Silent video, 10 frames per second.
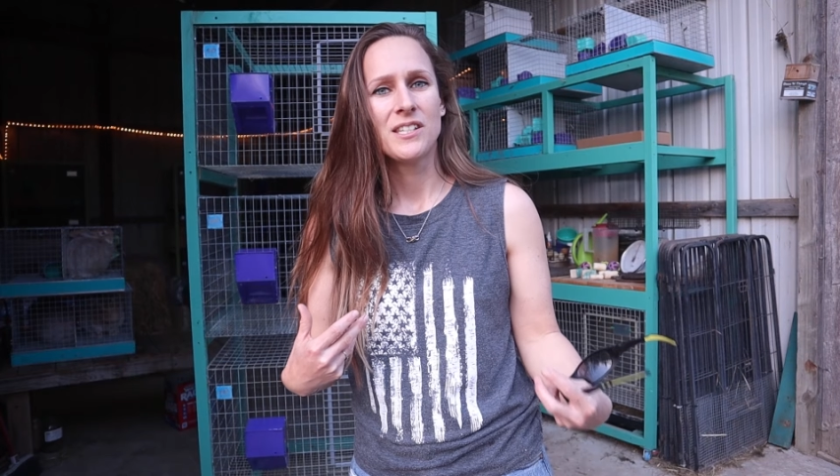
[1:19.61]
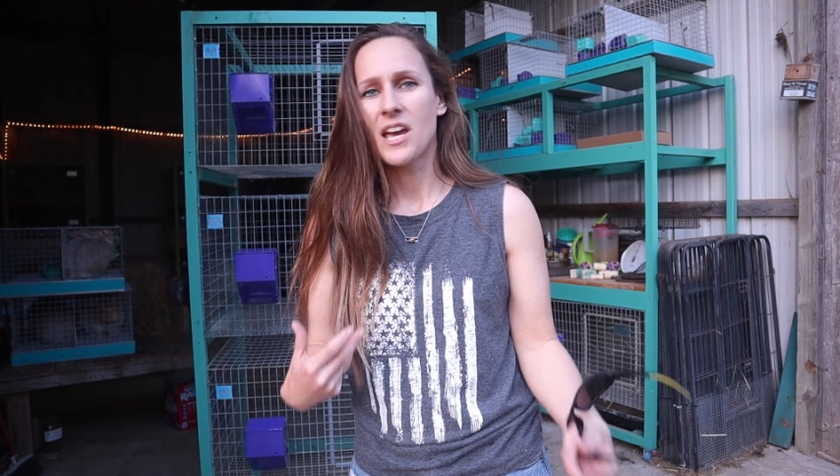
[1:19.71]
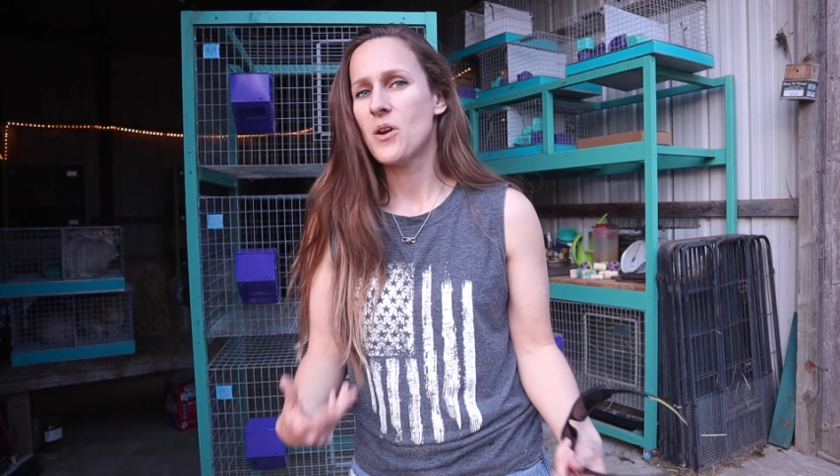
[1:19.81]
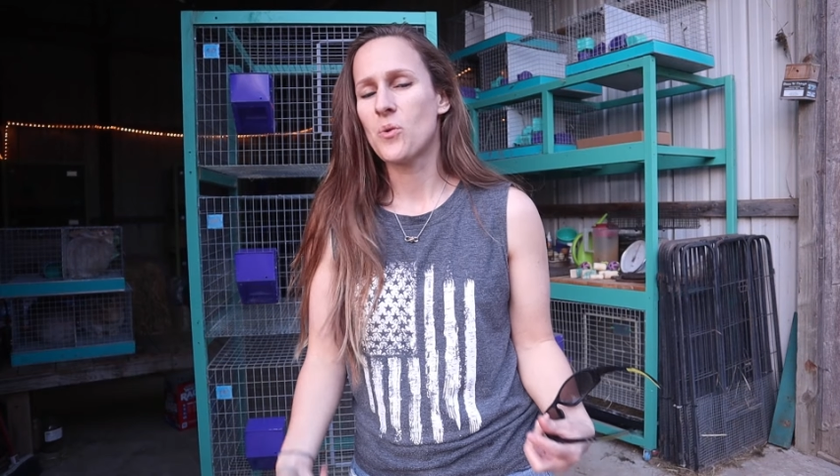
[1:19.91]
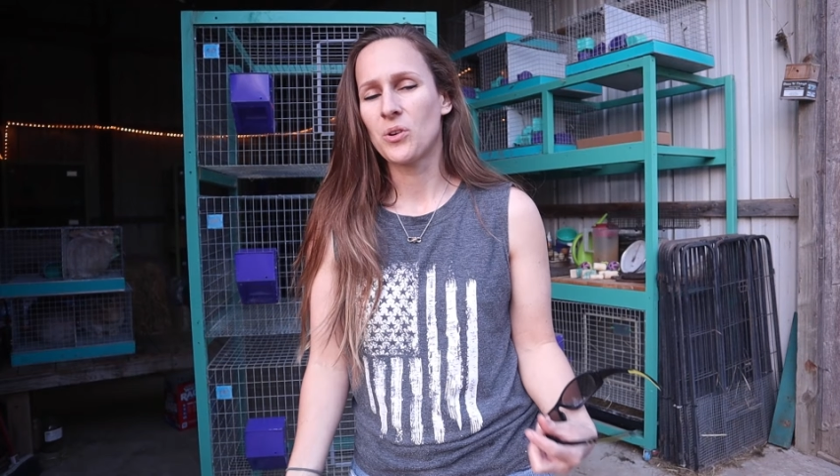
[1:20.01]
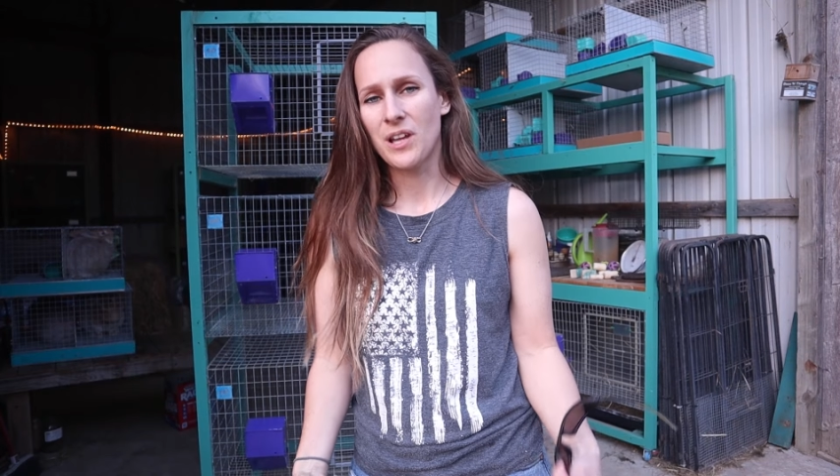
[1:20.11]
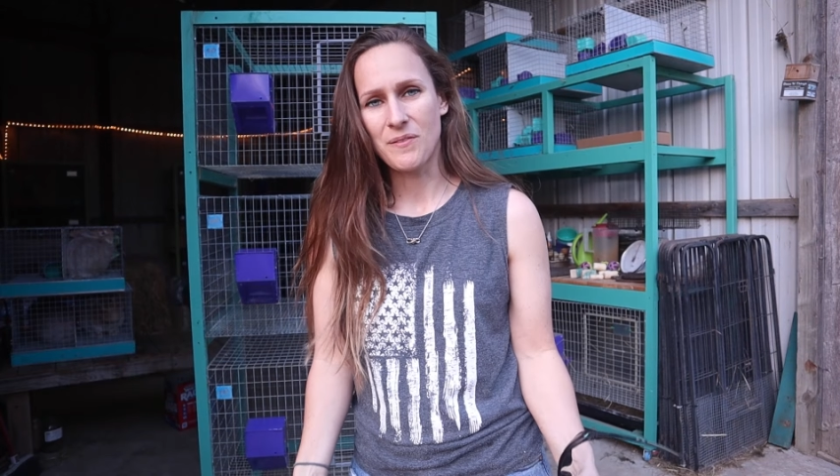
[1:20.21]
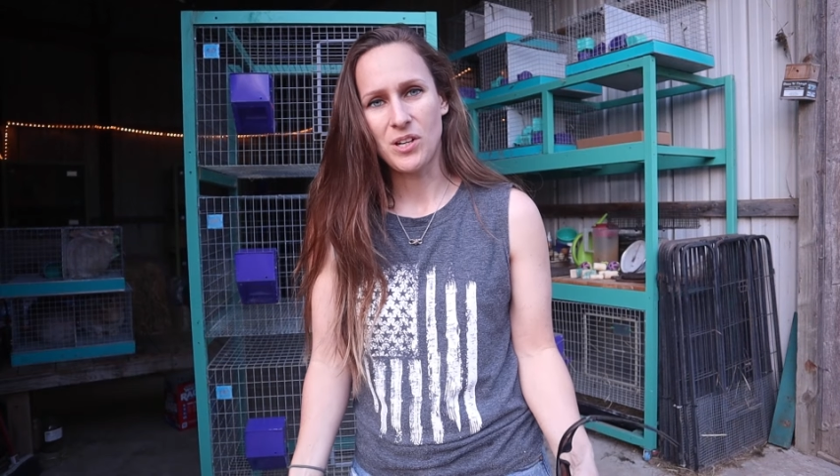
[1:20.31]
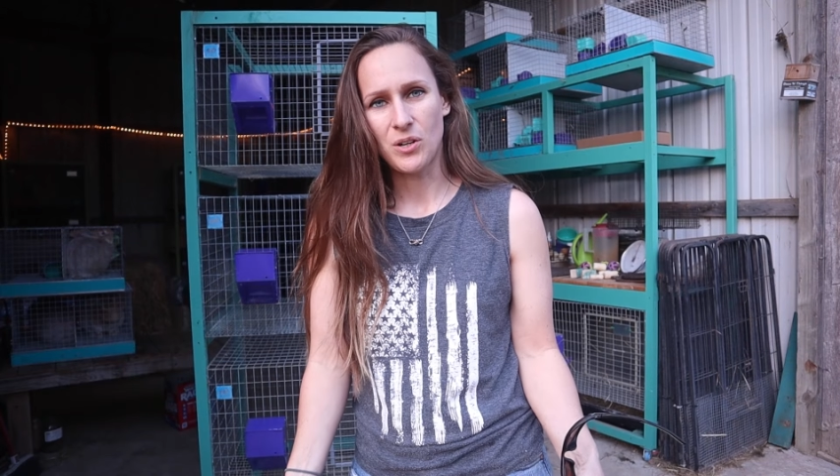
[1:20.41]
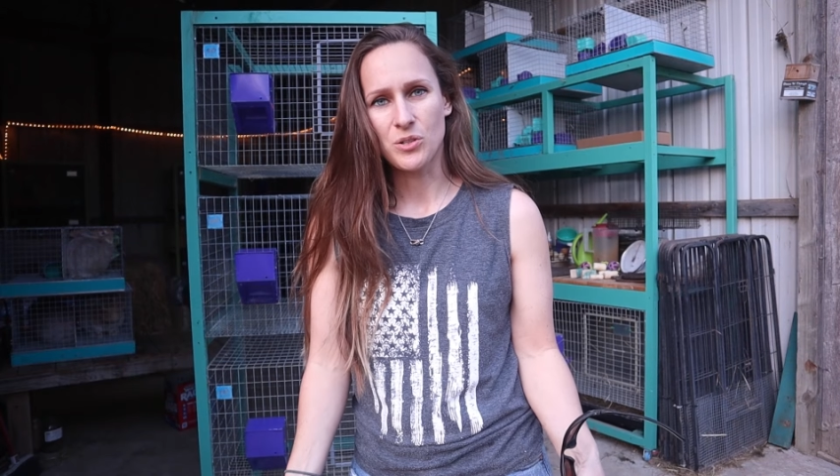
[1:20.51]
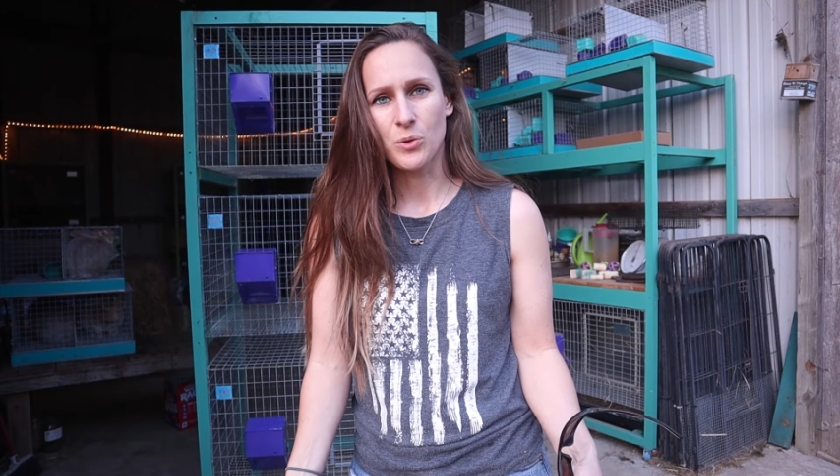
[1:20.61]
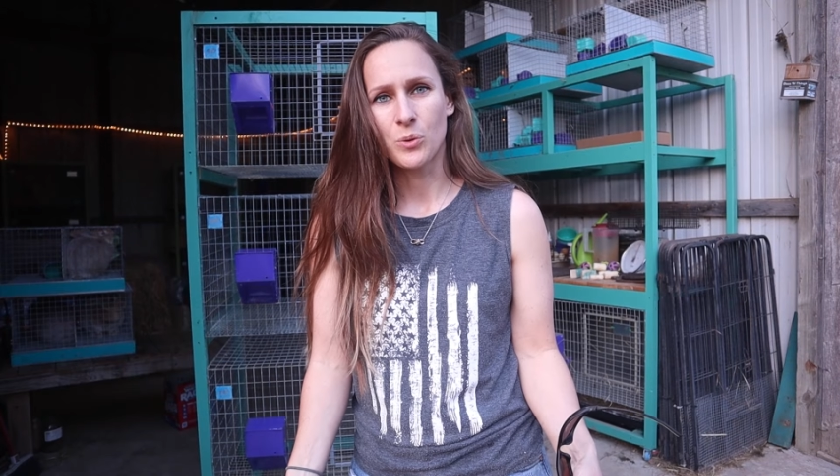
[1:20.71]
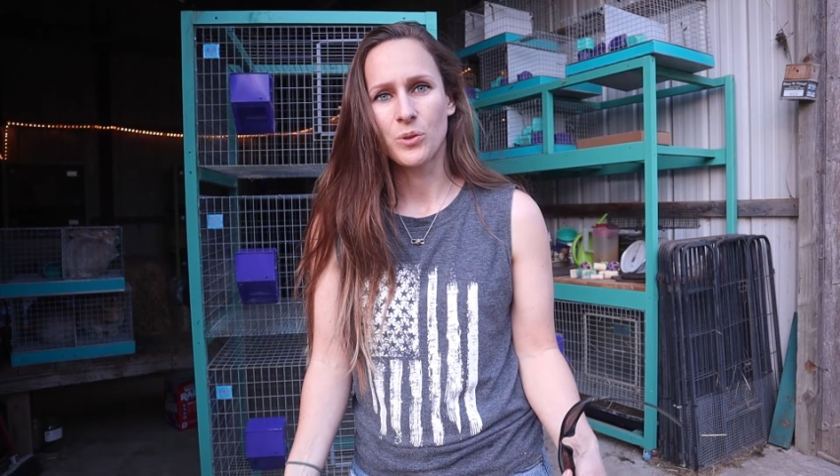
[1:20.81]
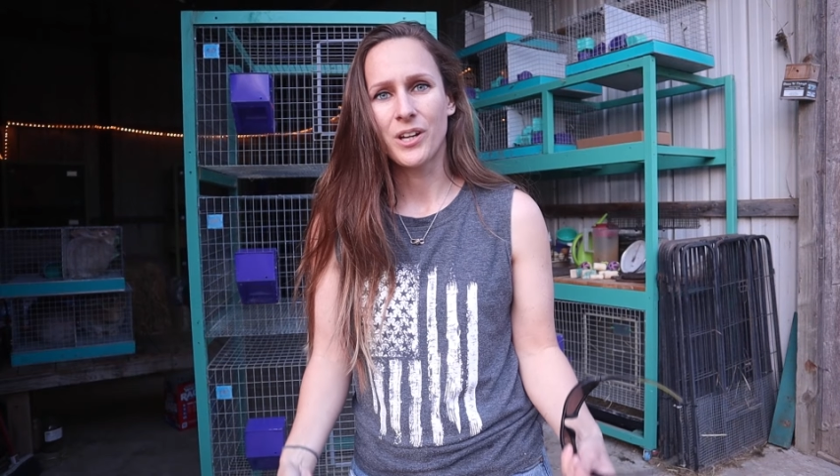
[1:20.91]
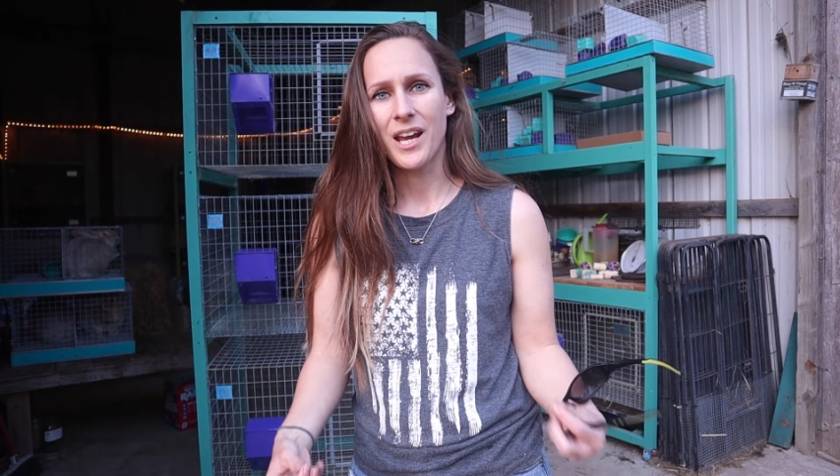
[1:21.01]
10 or 11 years
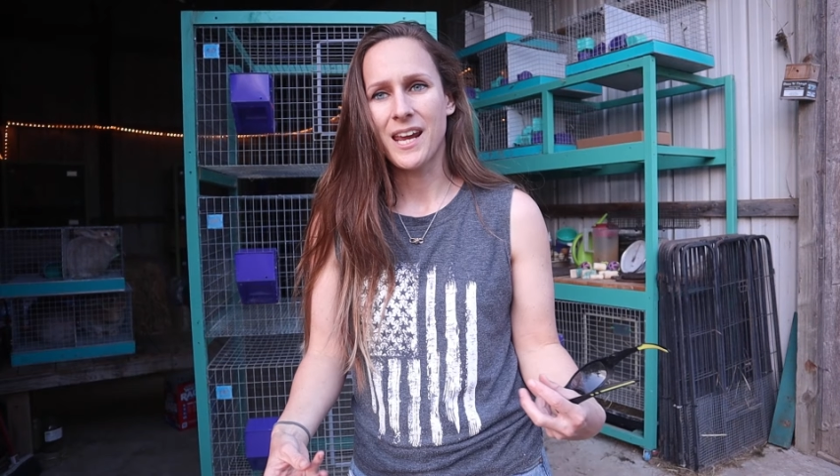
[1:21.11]
old